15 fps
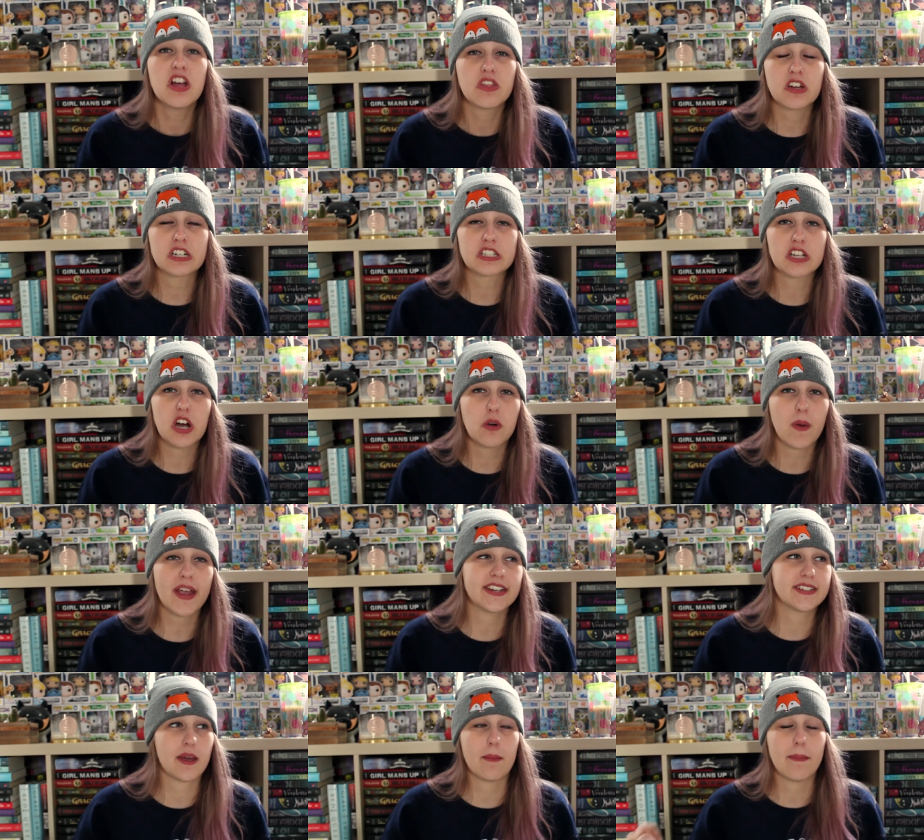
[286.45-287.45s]
there's no
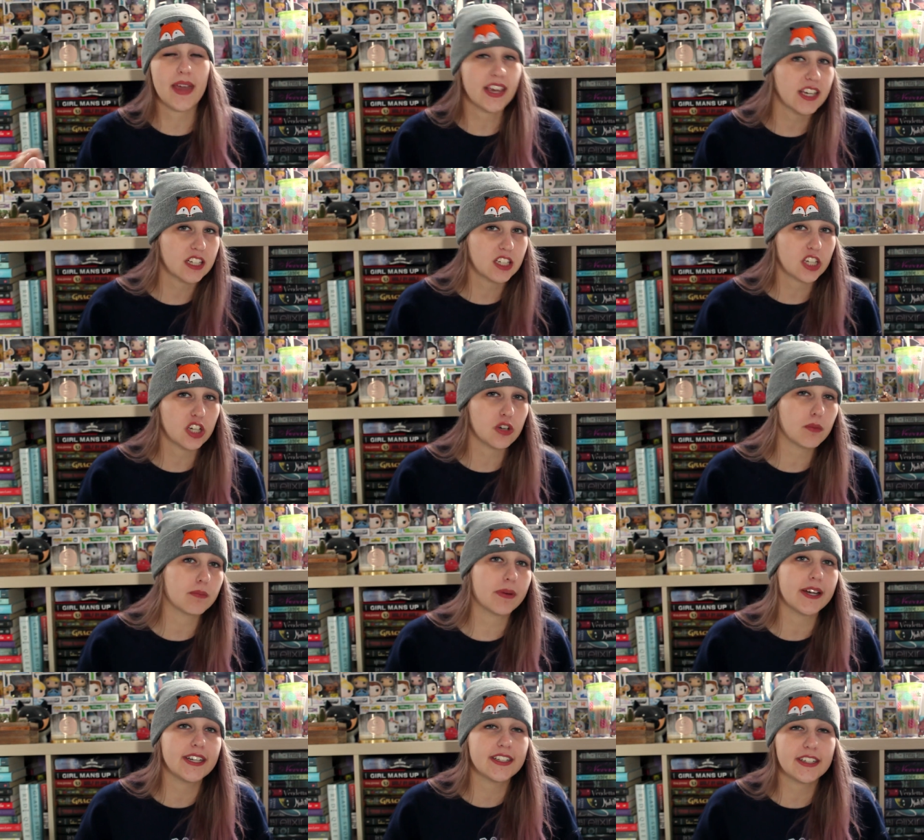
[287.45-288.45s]
way to make it cute,
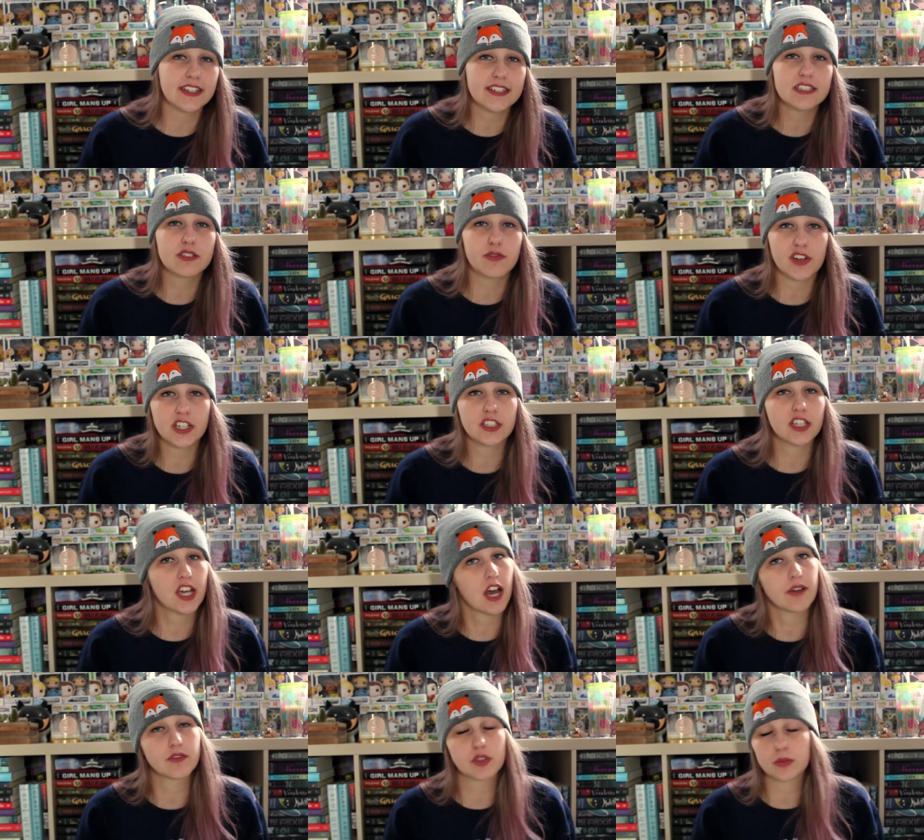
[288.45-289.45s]
but it is fairly
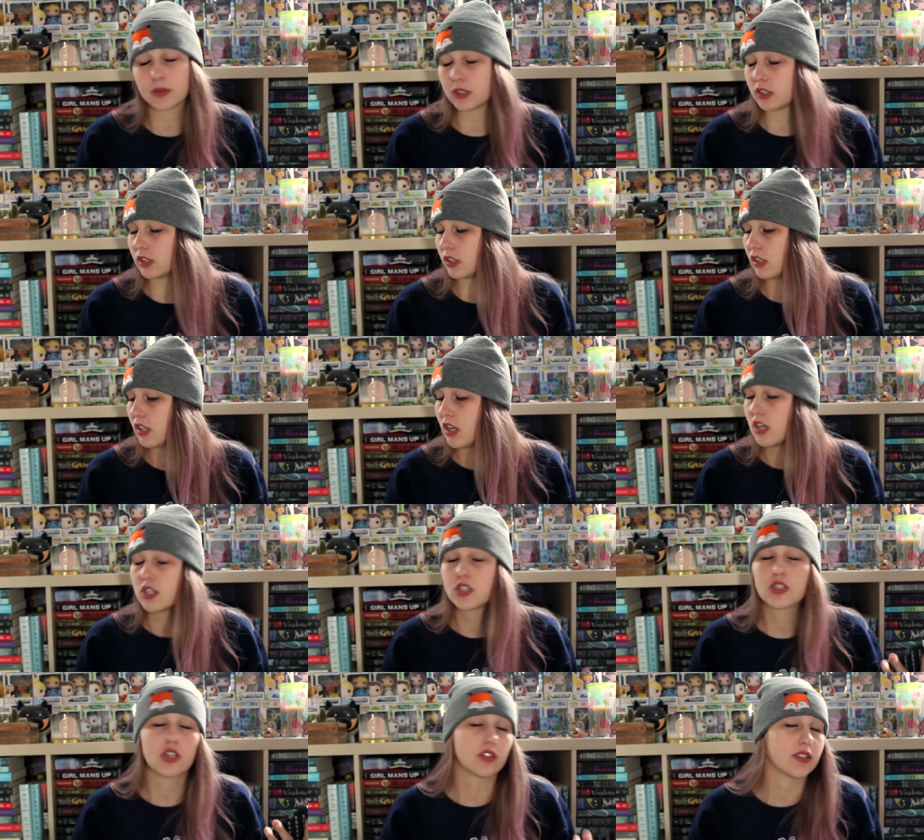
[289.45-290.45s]
comfortable.
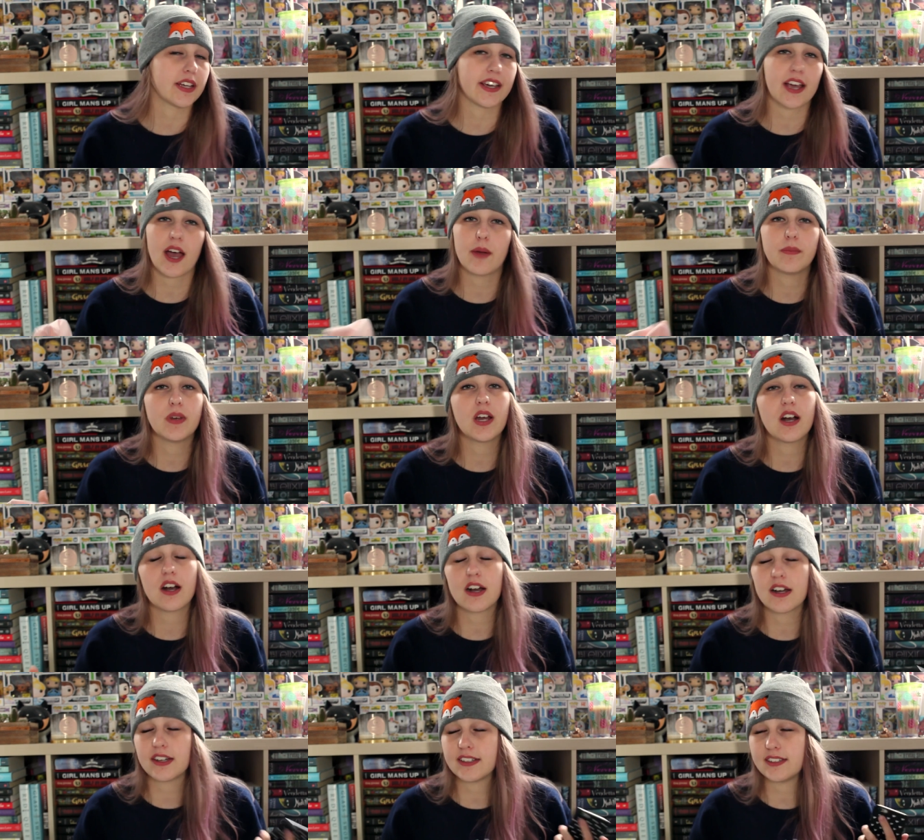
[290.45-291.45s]
So like, I'm
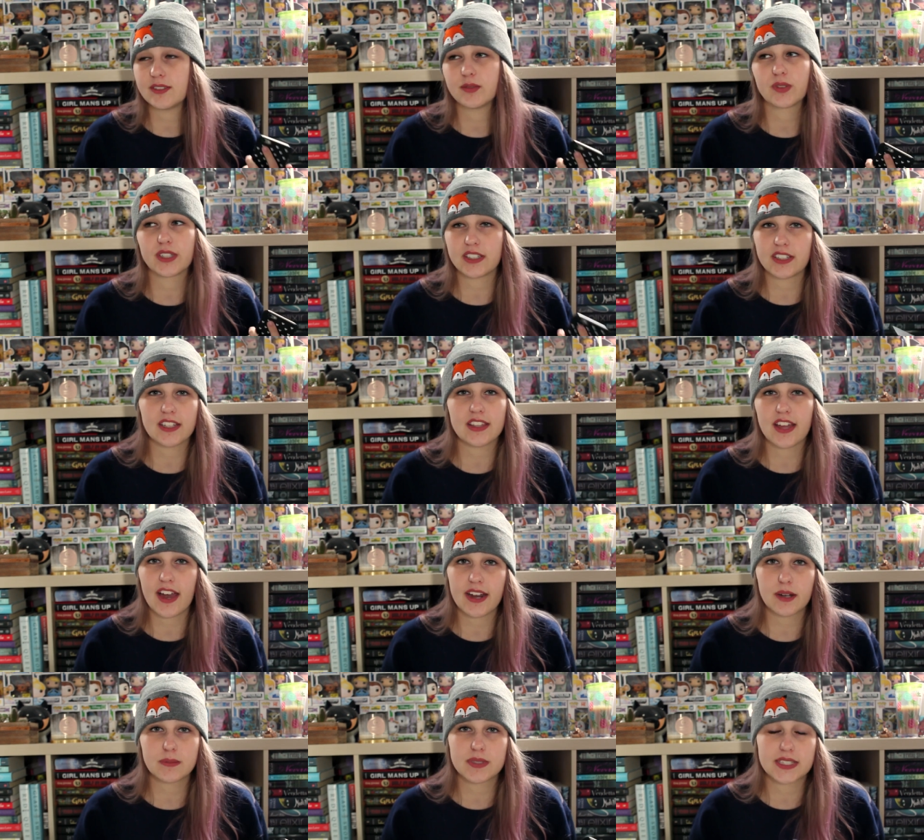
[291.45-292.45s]
not really
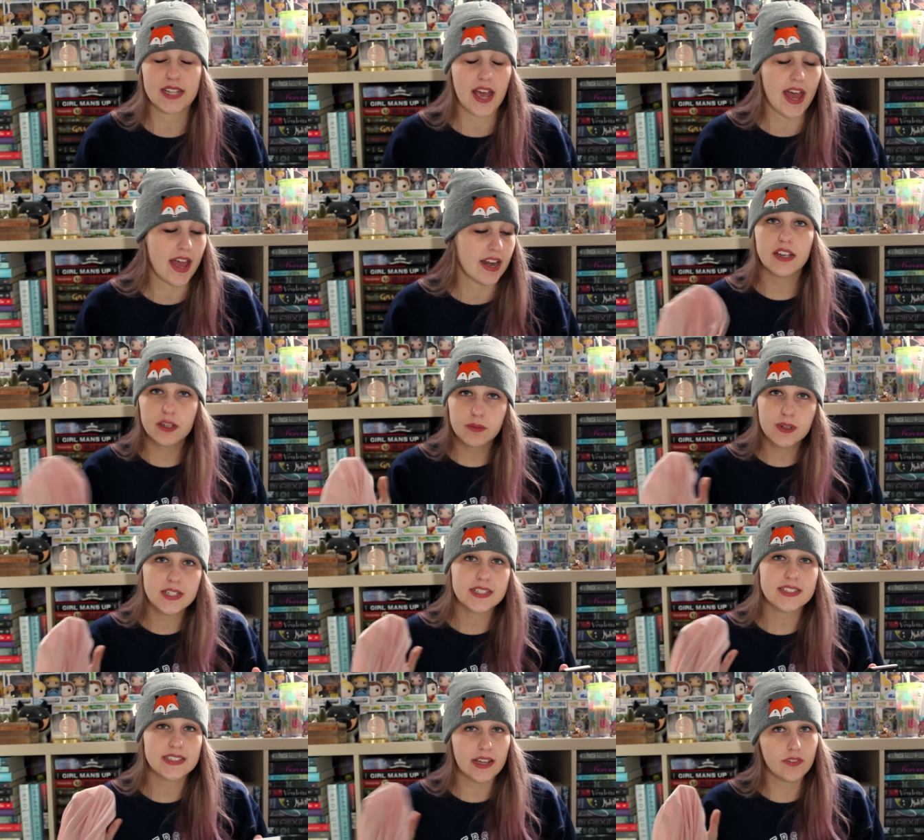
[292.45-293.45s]
that upset. It
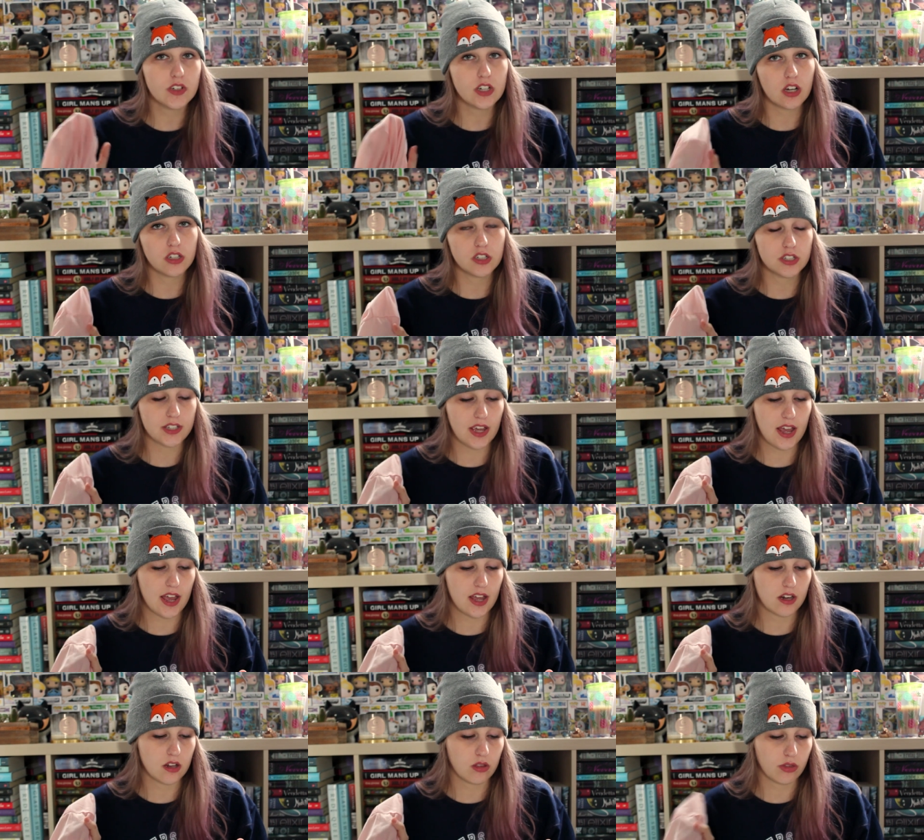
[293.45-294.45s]
was $7
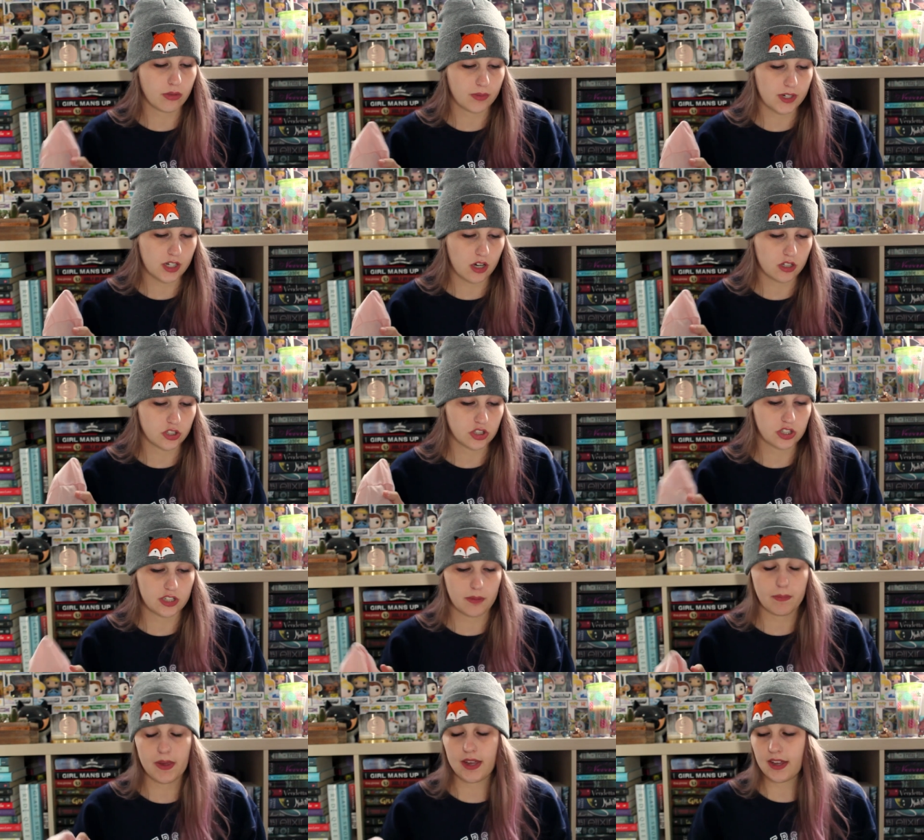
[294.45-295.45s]
and $3
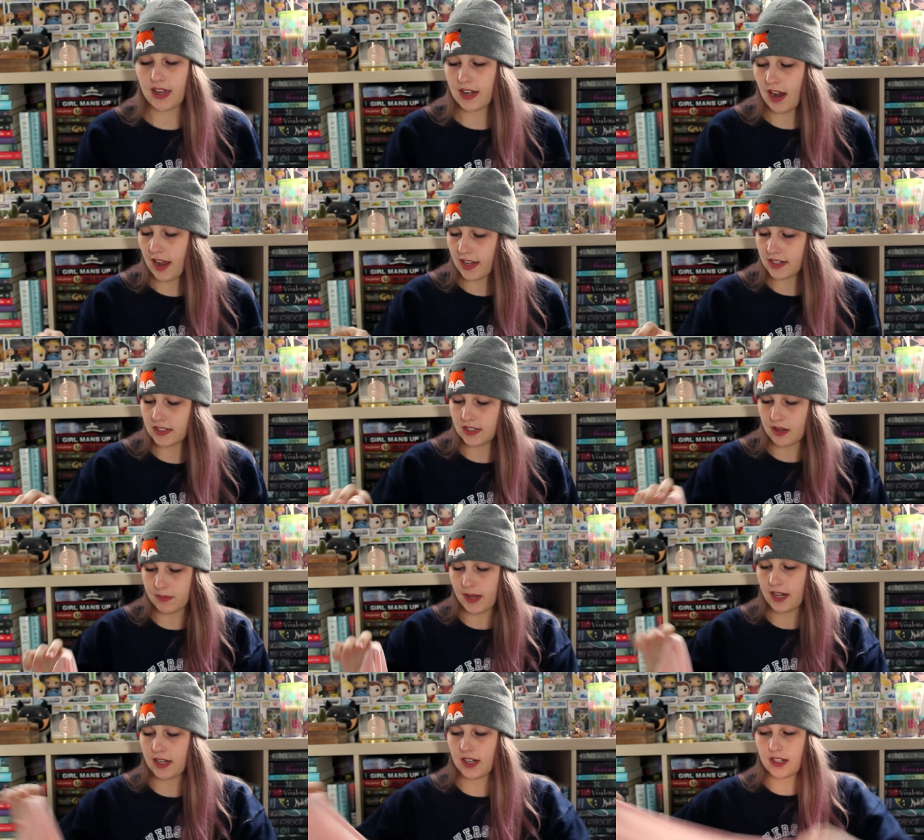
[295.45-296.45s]
shipping, and I ended up getting